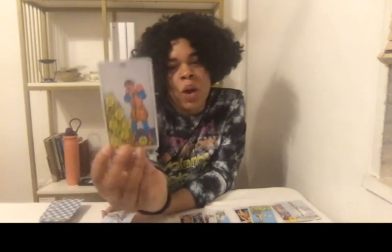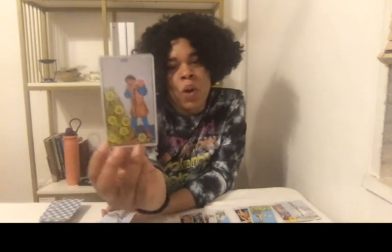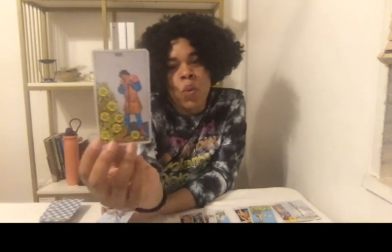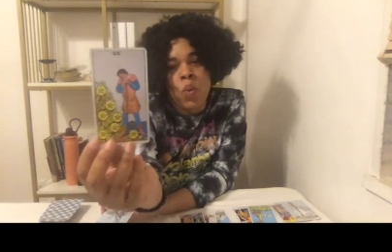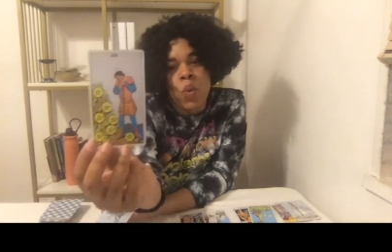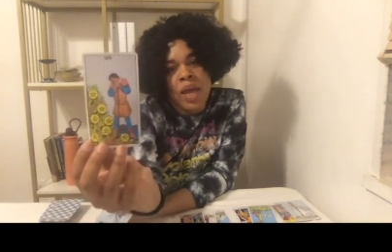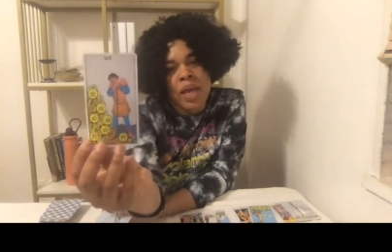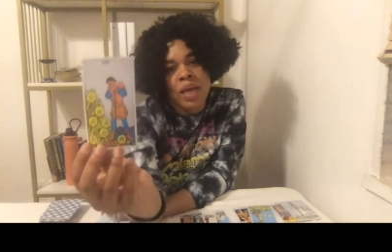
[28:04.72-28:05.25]

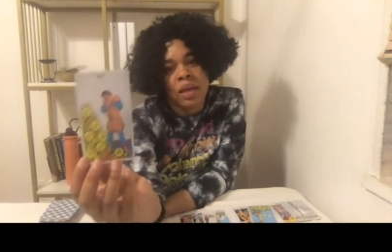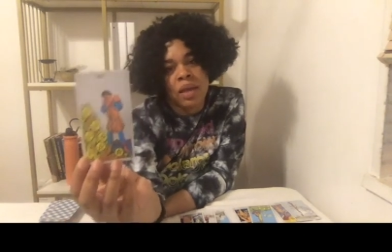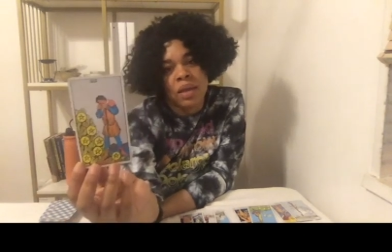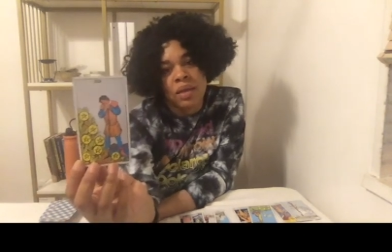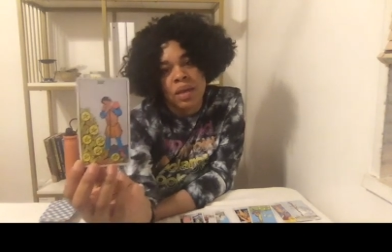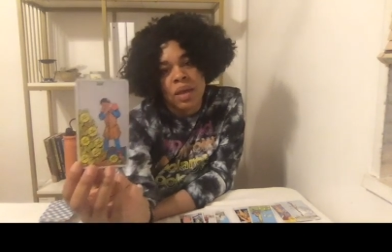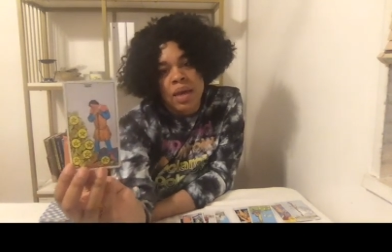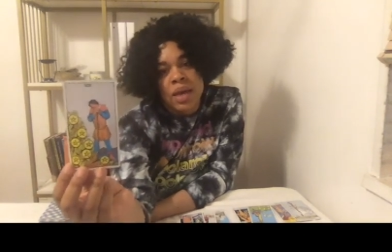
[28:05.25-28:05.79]
waiting
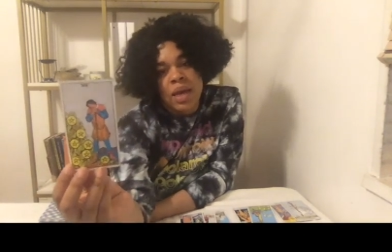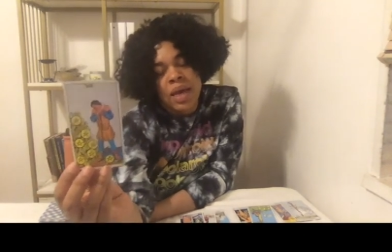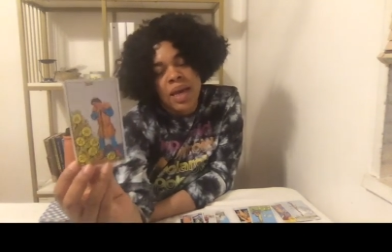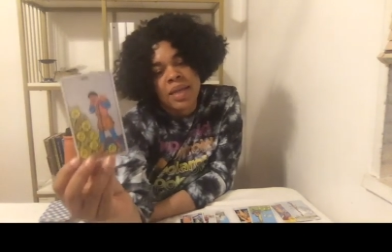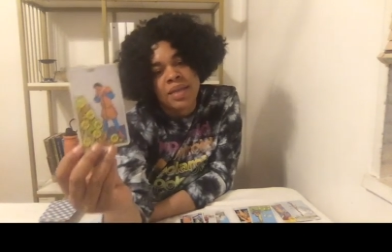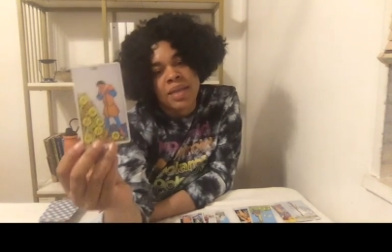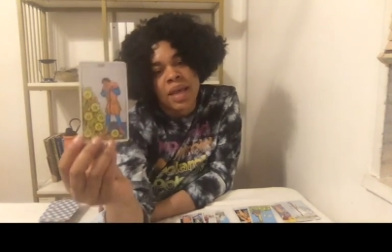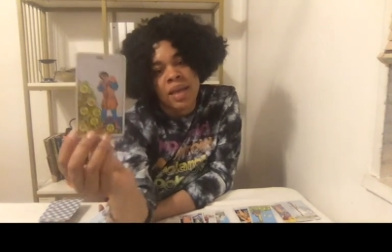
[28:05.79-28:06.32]

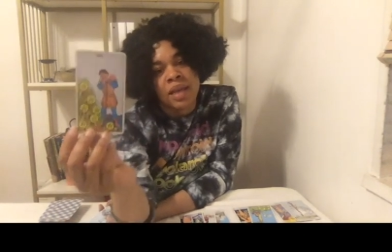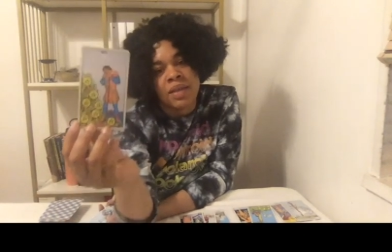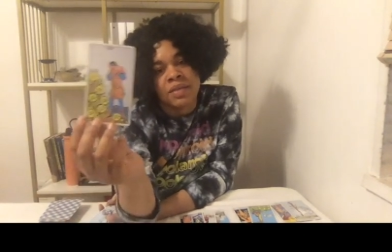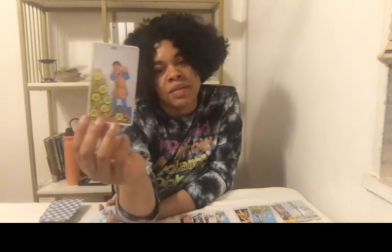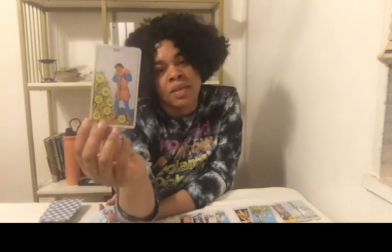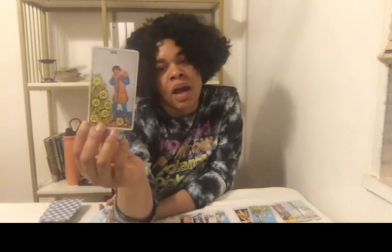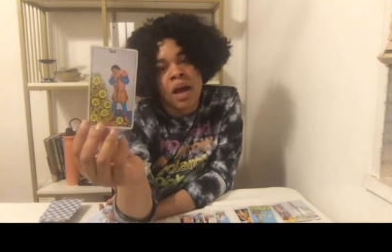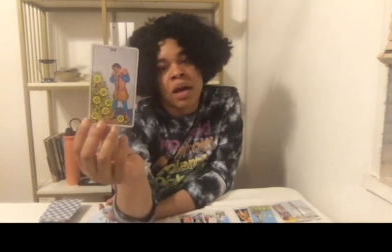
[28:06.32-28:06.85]
and taking
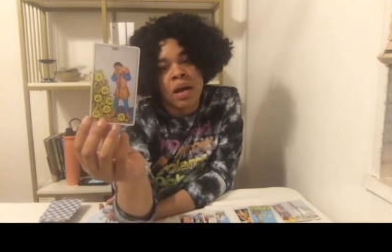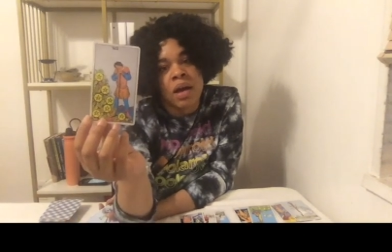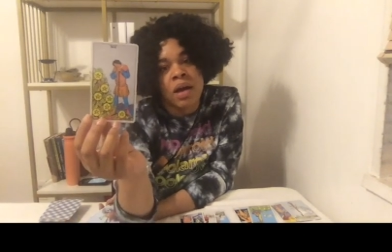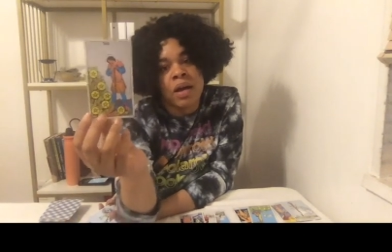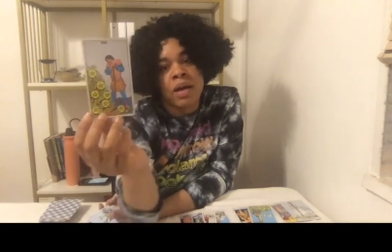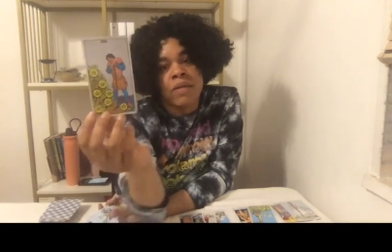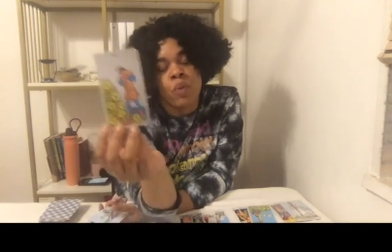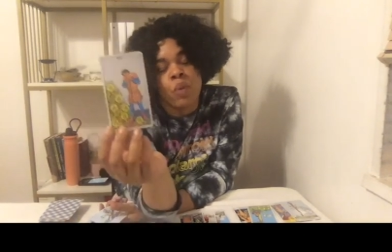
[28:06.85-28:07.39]
stock
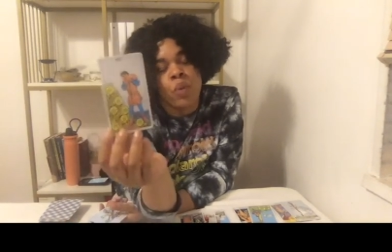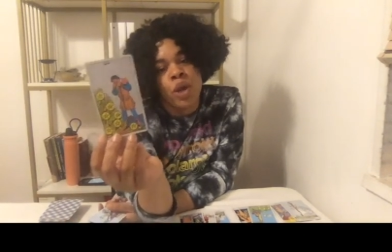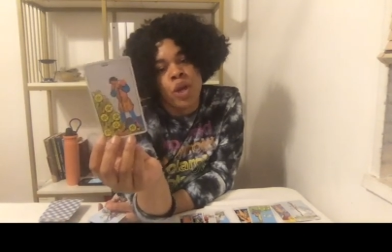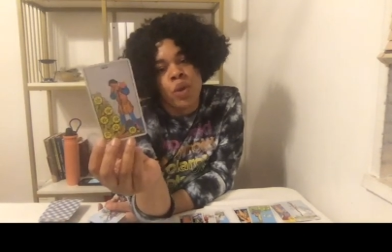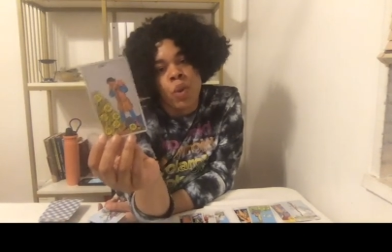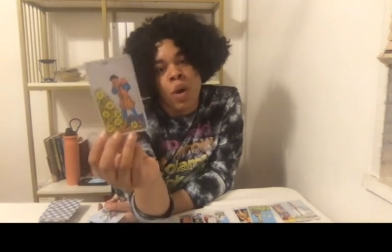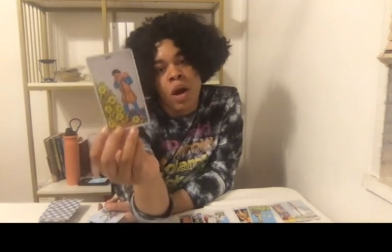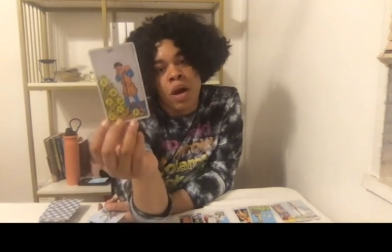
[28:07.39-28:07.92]
of where
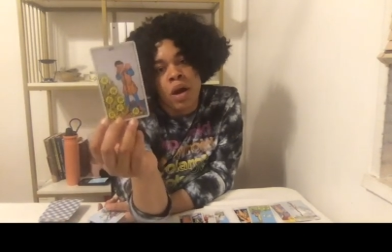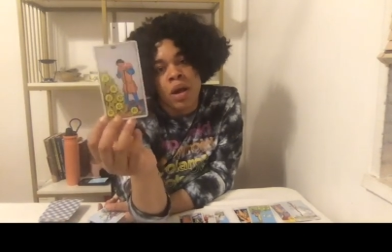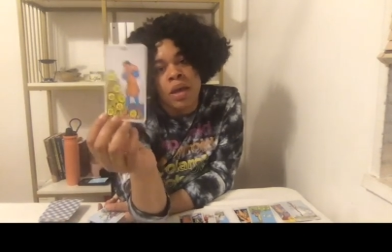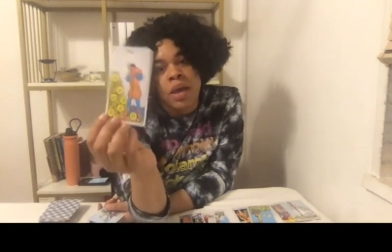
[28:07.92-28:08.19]
you are,